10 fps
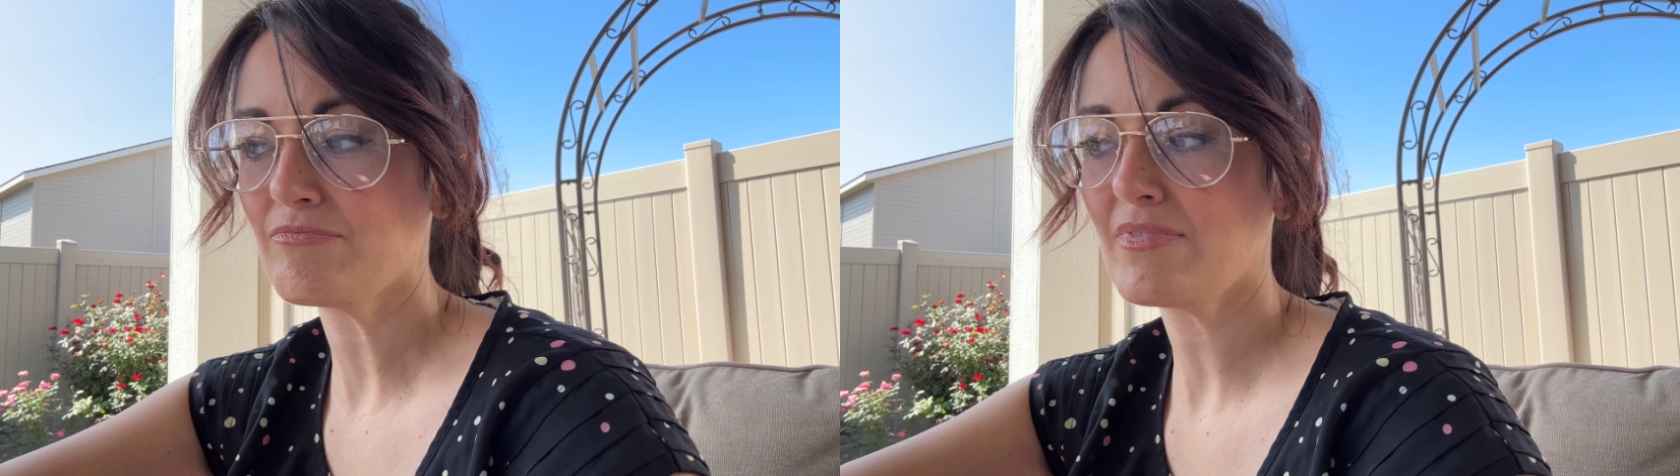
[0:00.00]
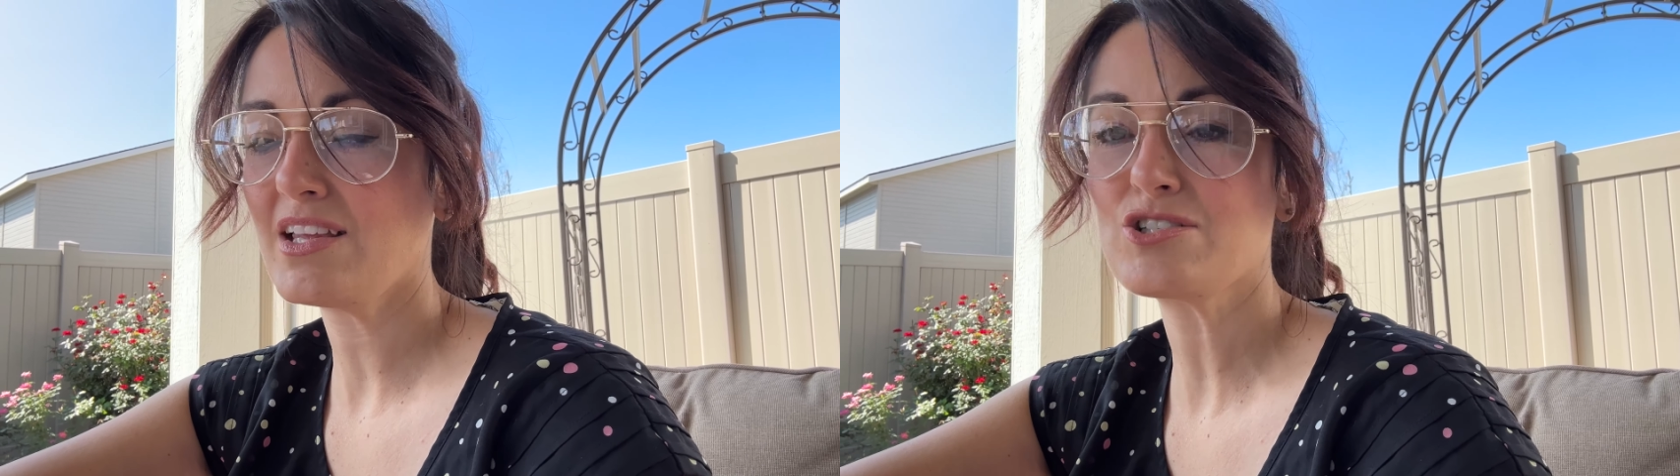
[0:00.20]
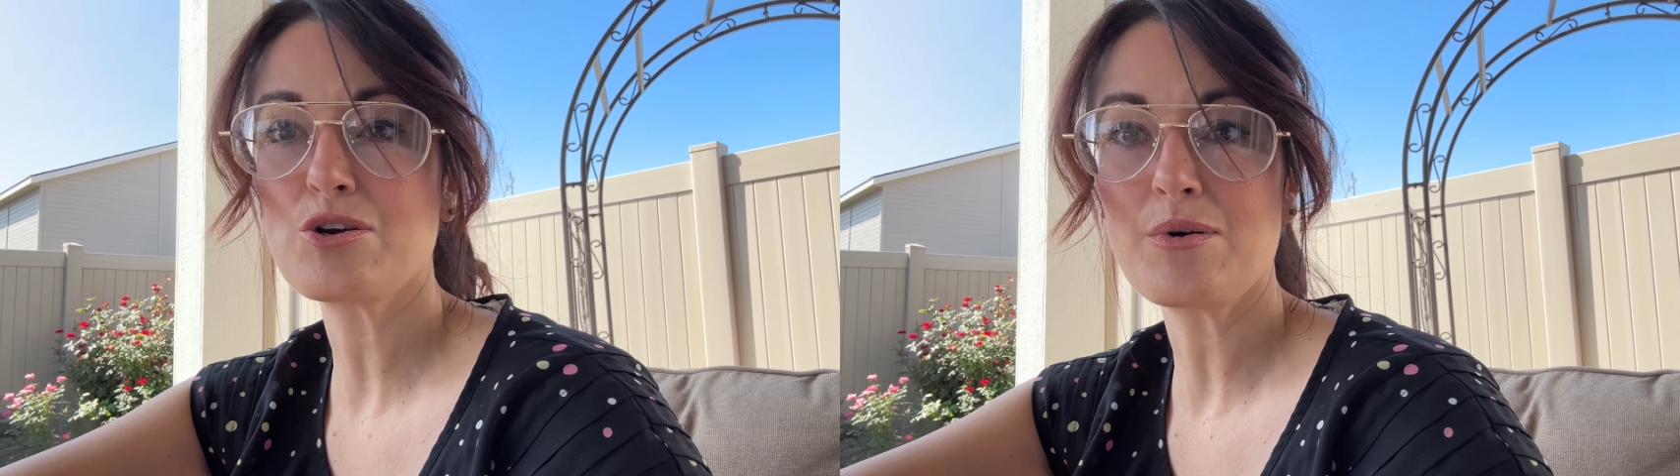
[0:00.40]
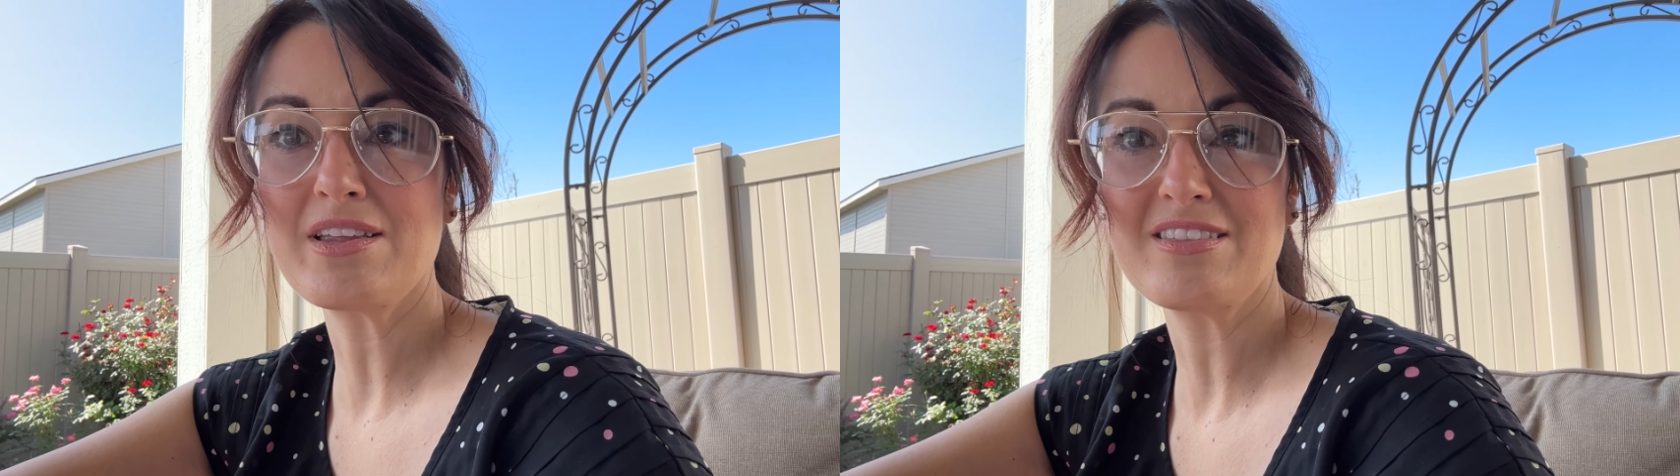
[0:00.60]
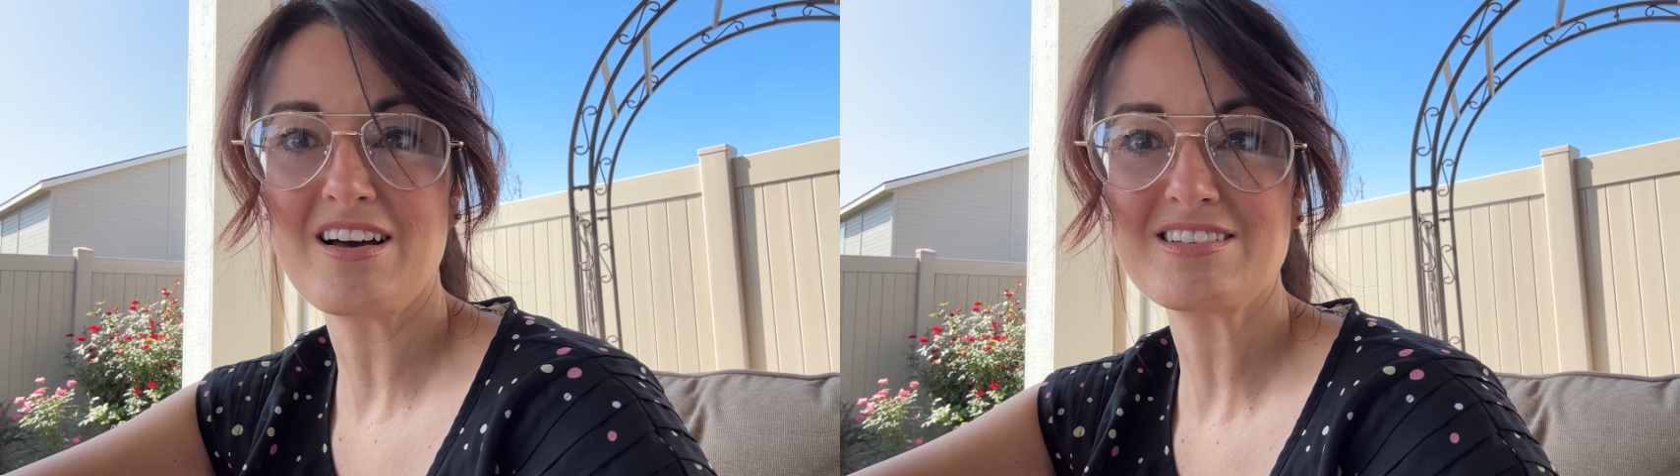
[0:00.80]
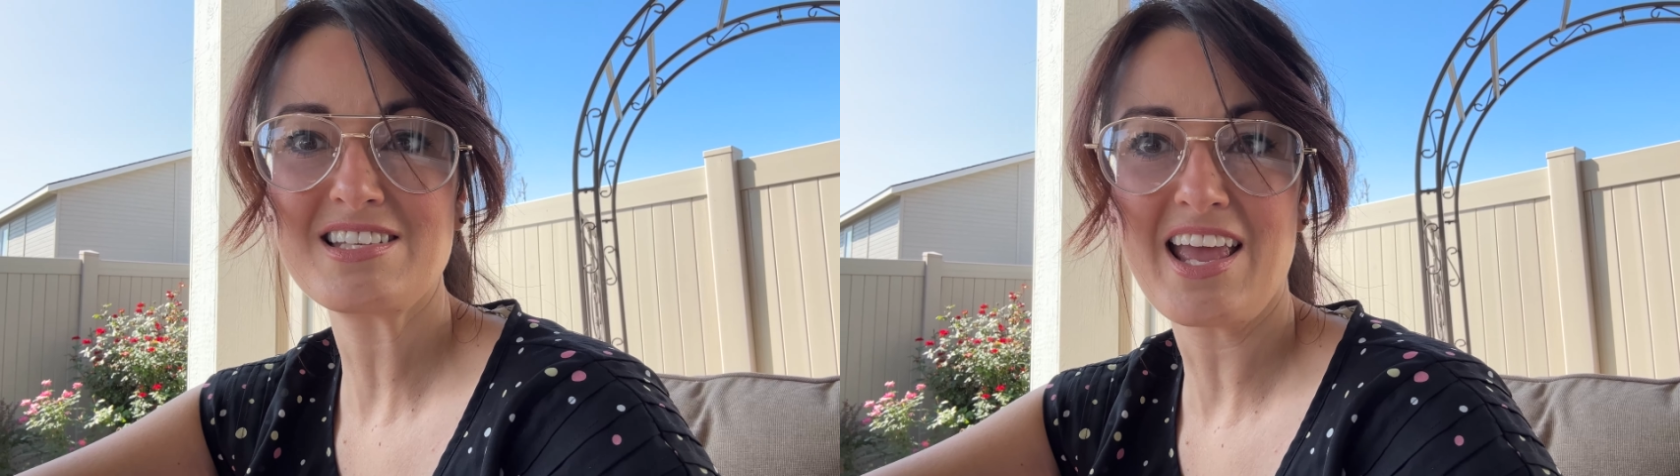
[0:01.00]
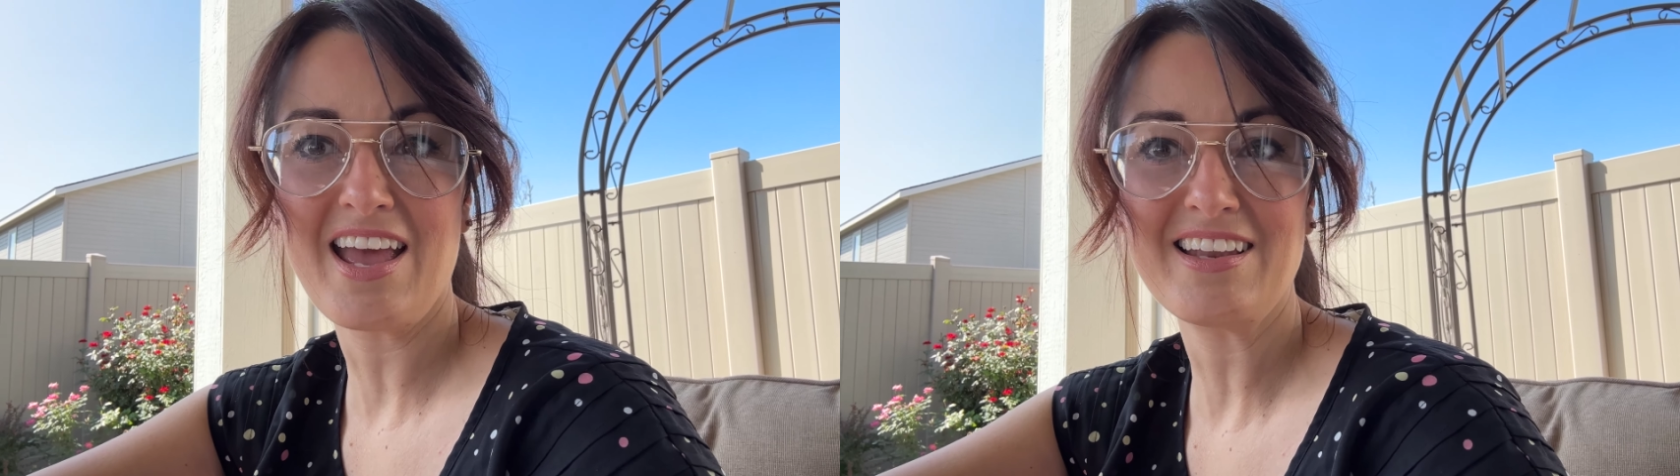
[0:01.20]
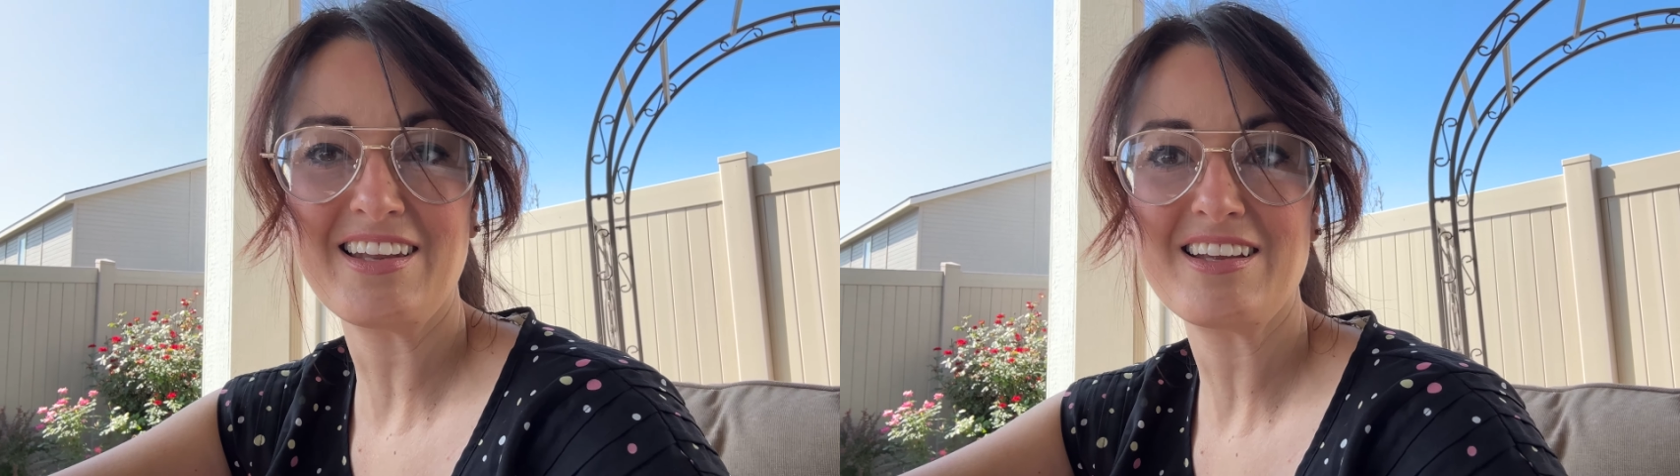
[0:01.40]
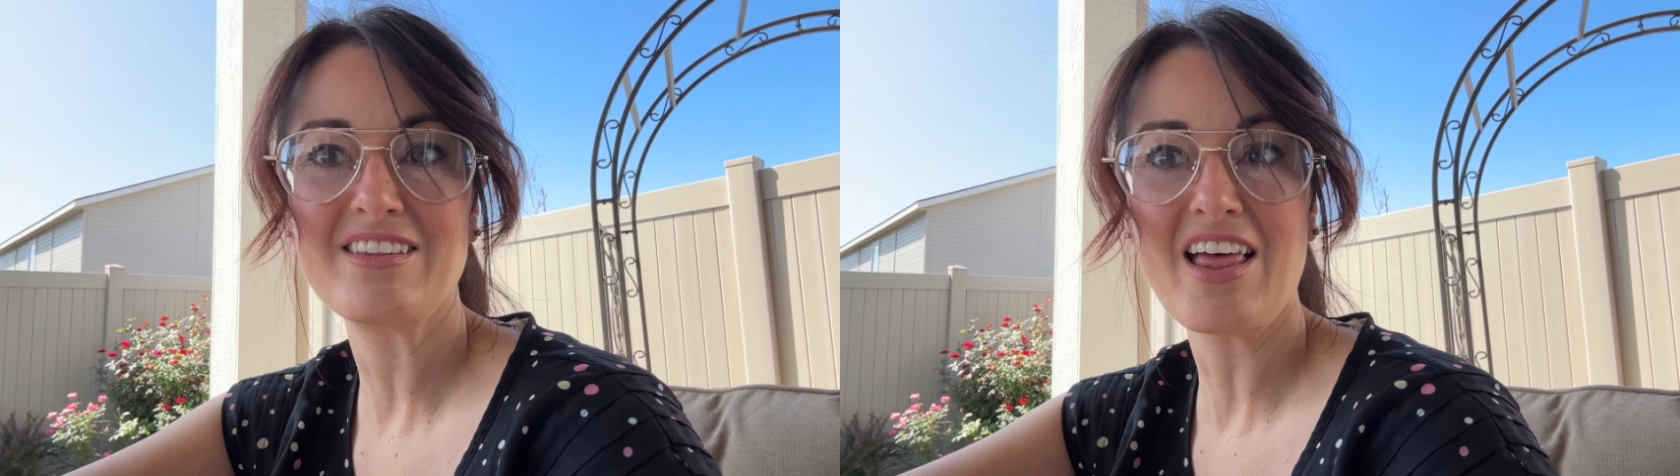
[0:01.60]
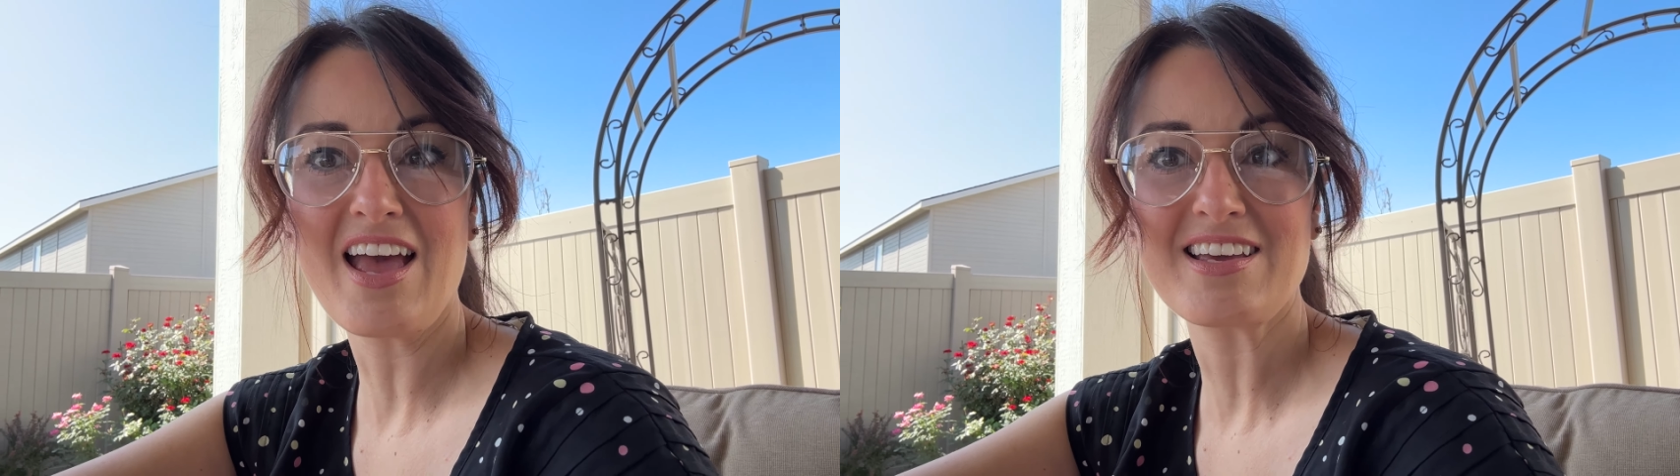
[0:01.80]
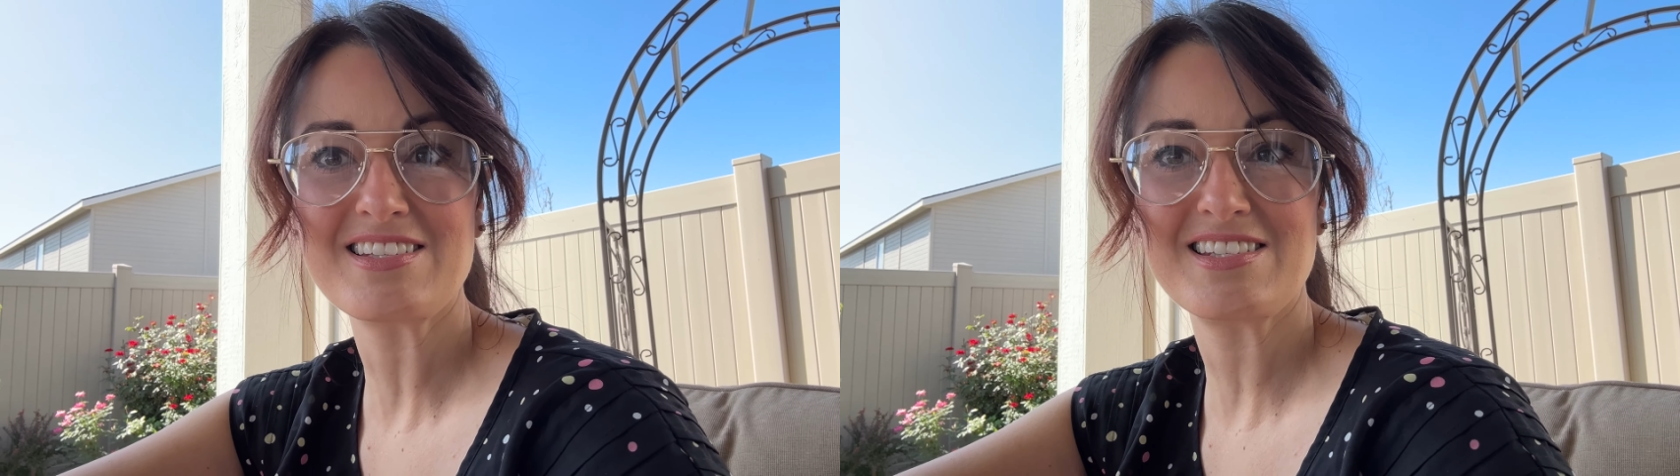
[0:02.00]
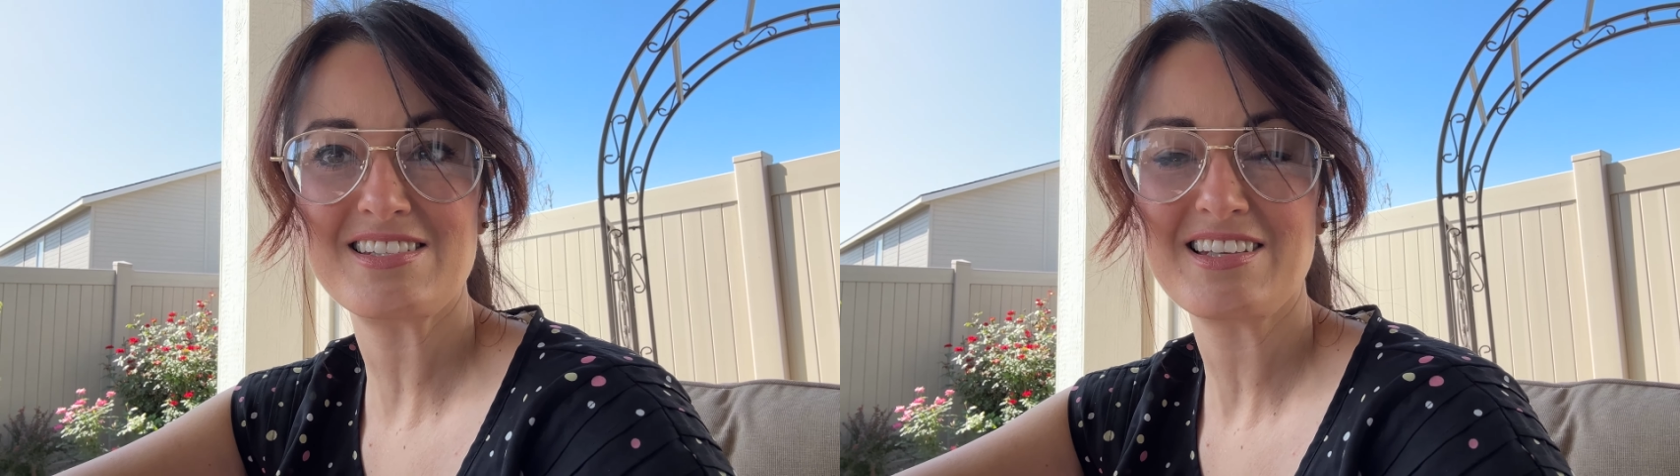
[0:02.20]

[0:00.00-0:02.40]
it's growing lungs and legs.